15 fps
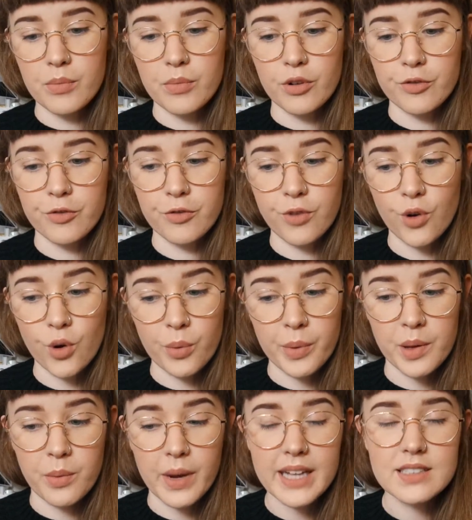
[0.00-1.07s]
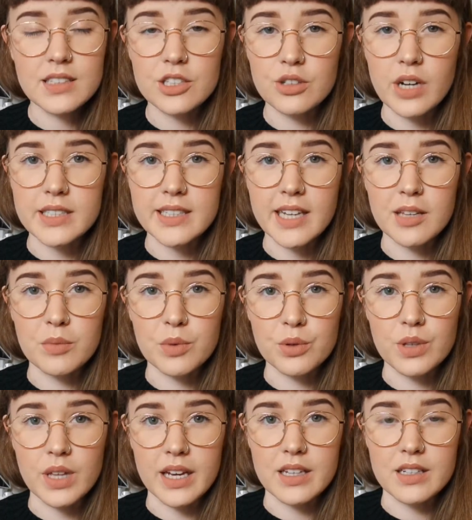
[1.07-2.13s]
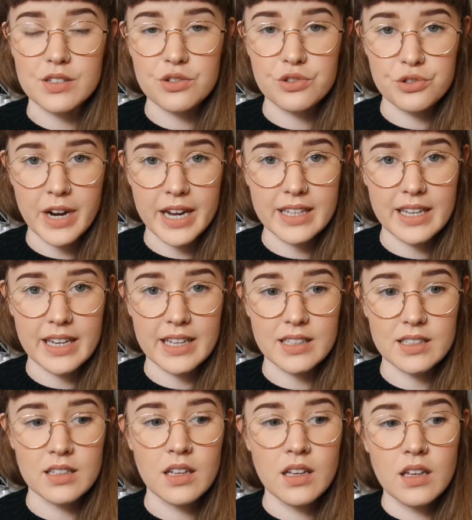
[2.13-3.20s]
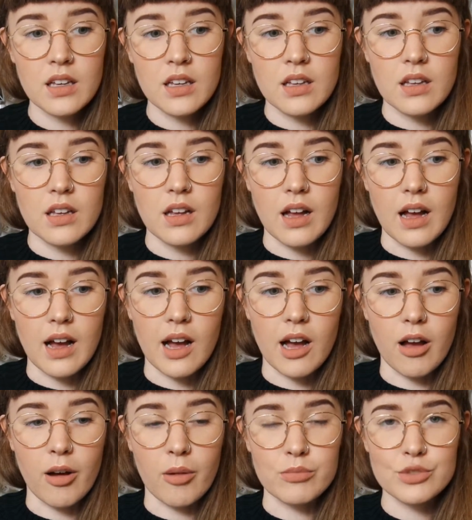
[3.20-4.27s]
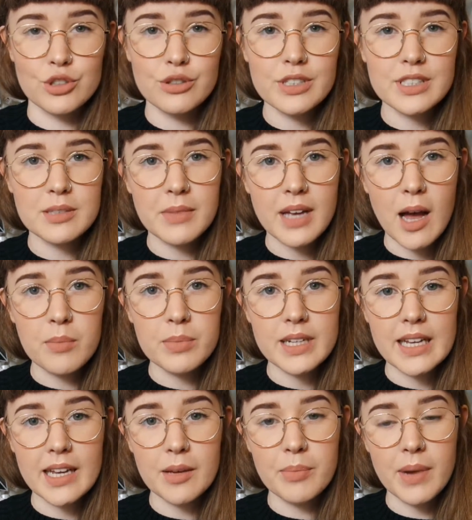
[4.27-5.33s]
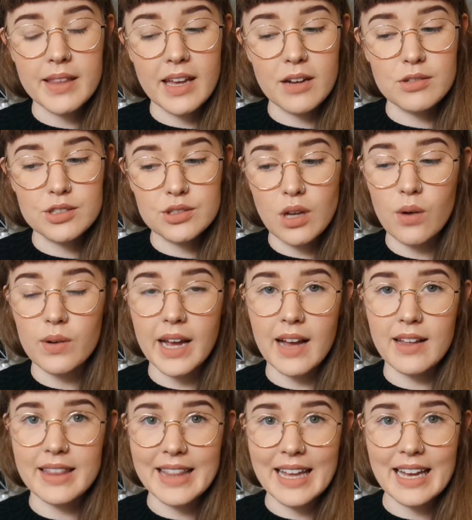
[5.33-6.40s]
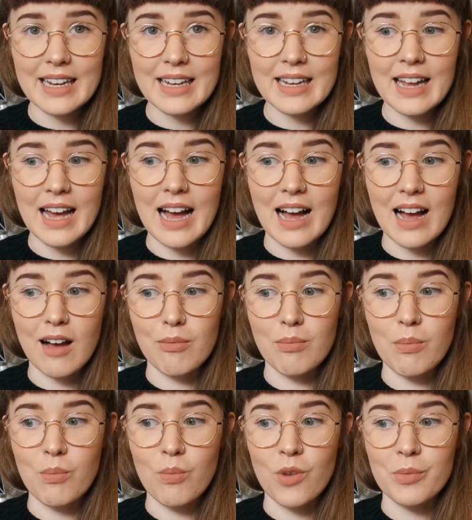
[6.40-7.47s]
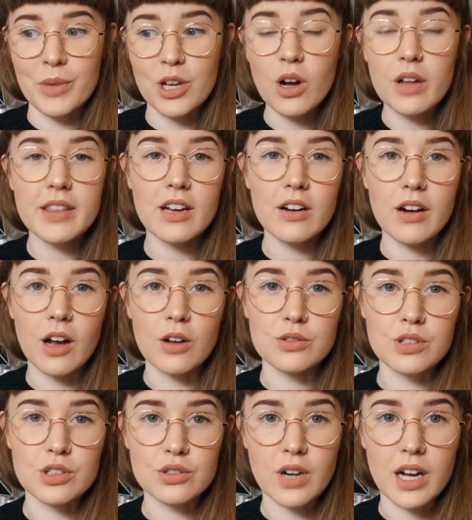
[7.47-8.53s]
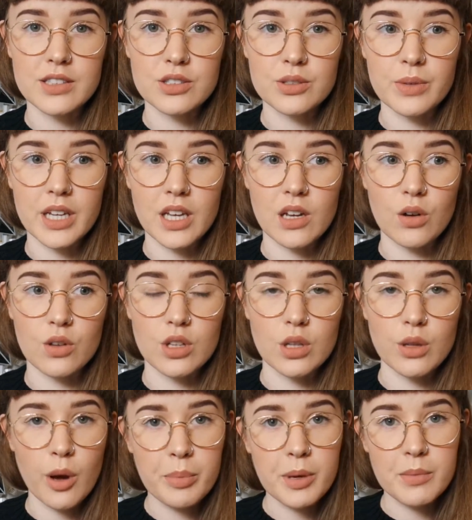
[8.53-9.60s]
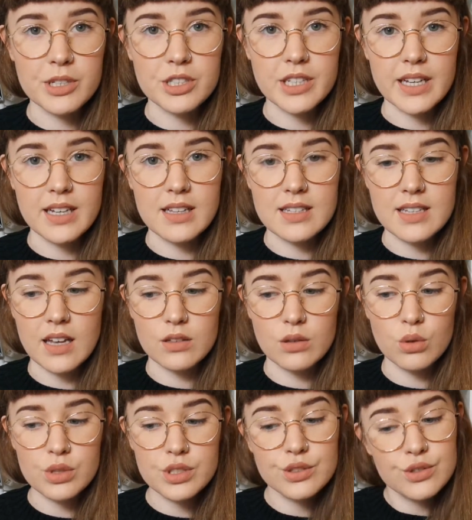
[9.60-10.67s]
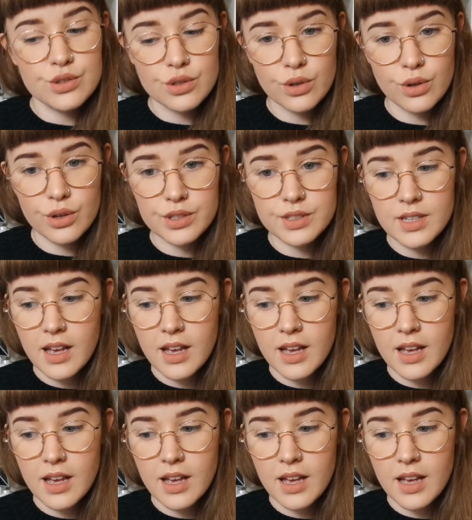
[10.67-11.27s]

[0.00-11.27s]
before we went. I tried to get them through like an Australian tourism company, but they were sold out then. When we got there, I also tried doing it on the Loppy machines at Lawson stores,